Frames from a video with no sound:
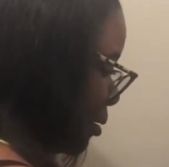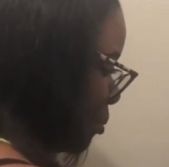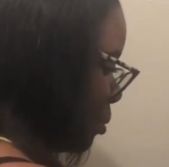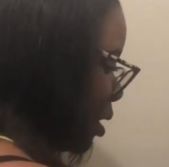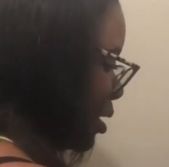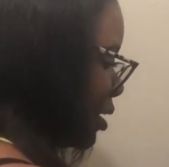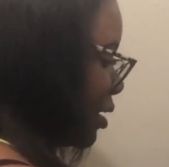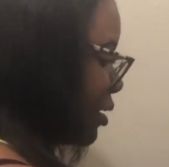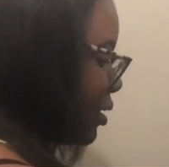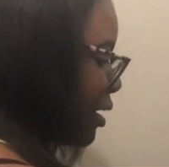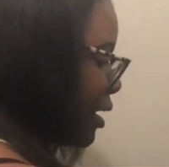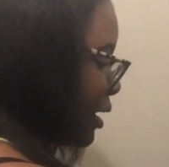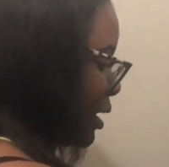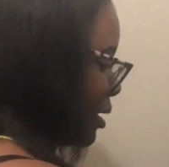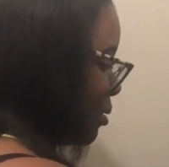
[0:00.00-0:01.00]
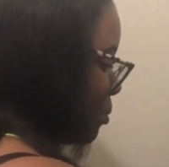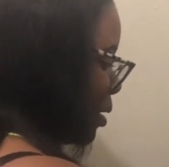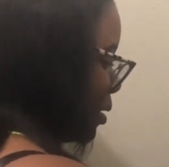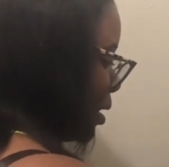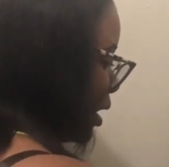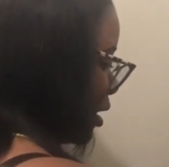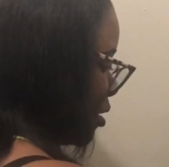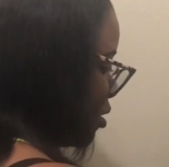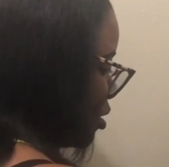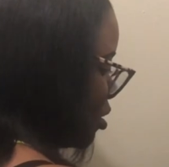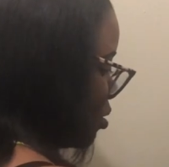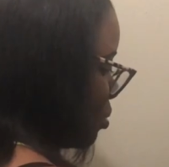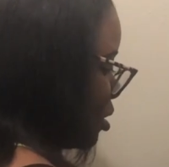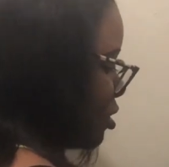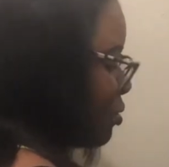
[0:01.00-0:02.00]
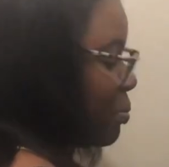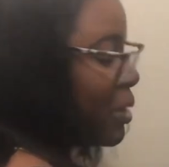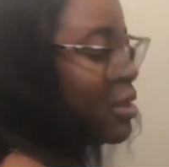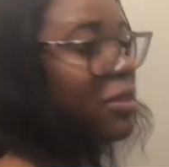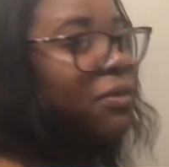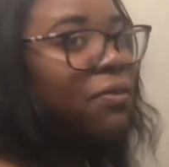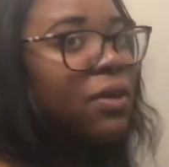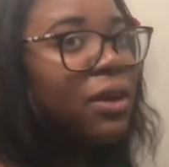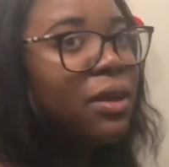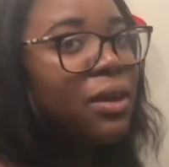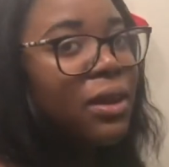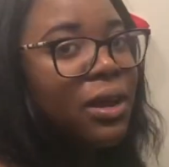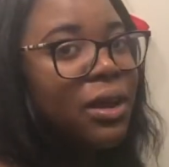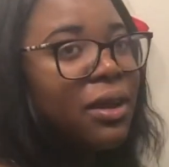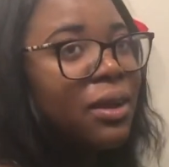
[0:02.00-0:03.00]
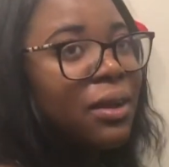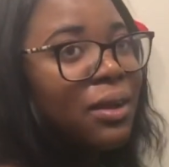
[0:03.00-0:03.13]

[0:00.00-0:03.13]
But you're talking about like Christmas specifically?